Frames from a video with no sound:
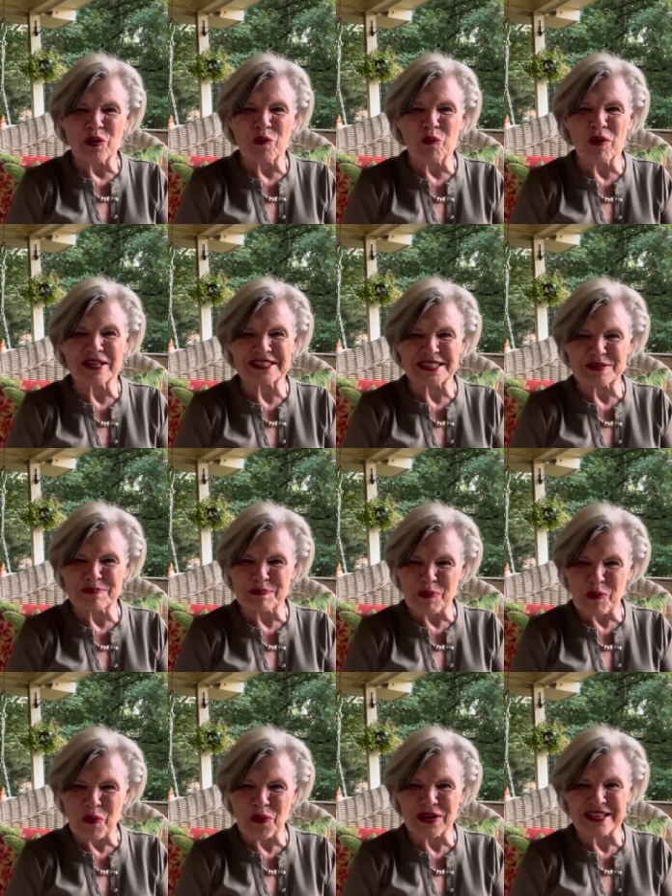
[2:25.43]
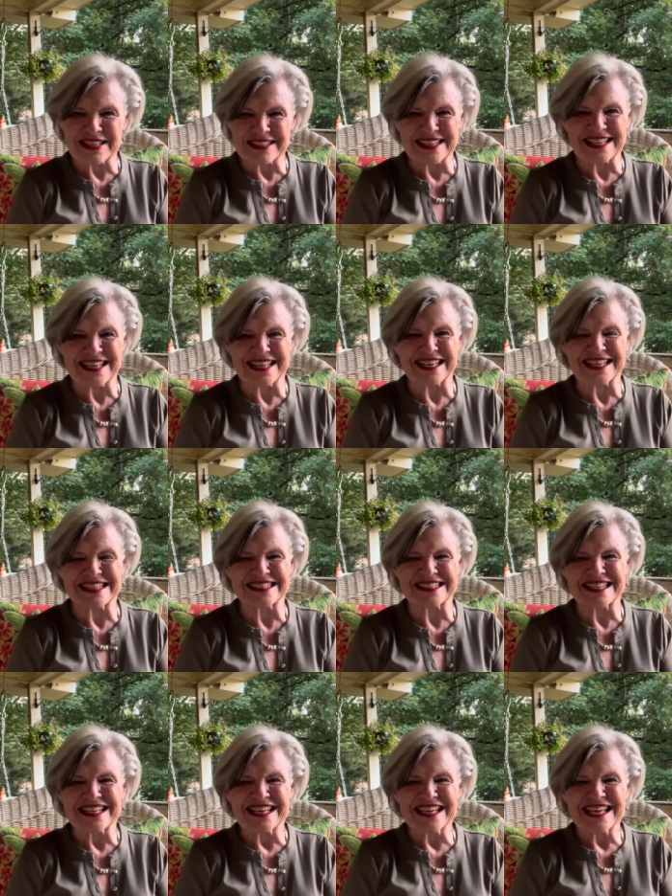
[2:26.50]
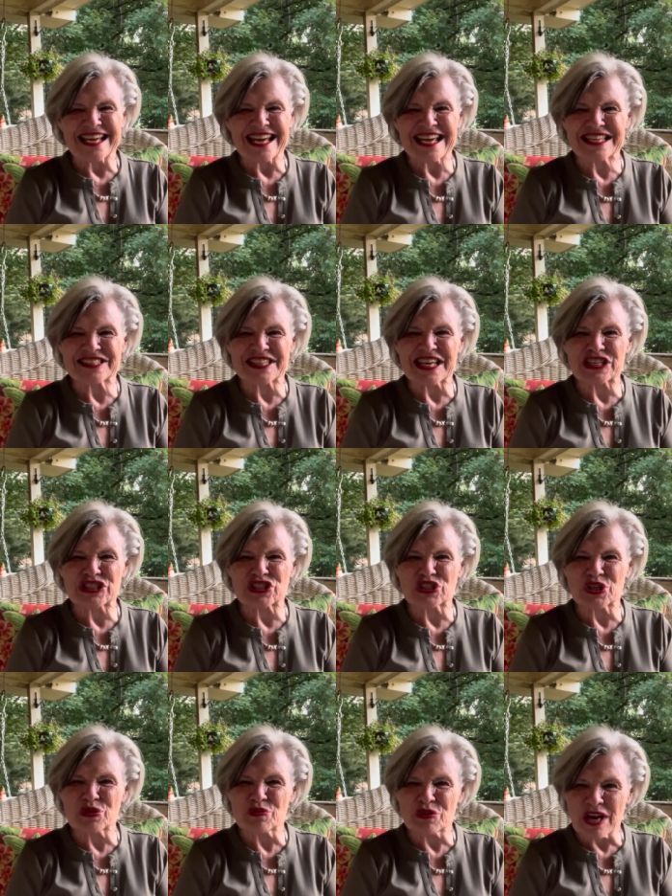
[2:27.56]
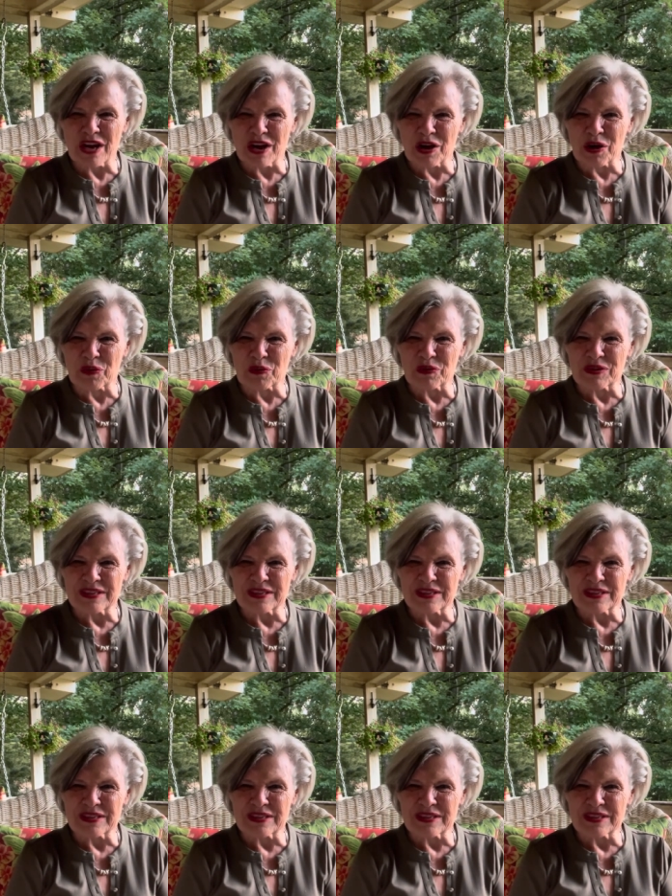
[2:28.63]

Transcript: What's important is is that you know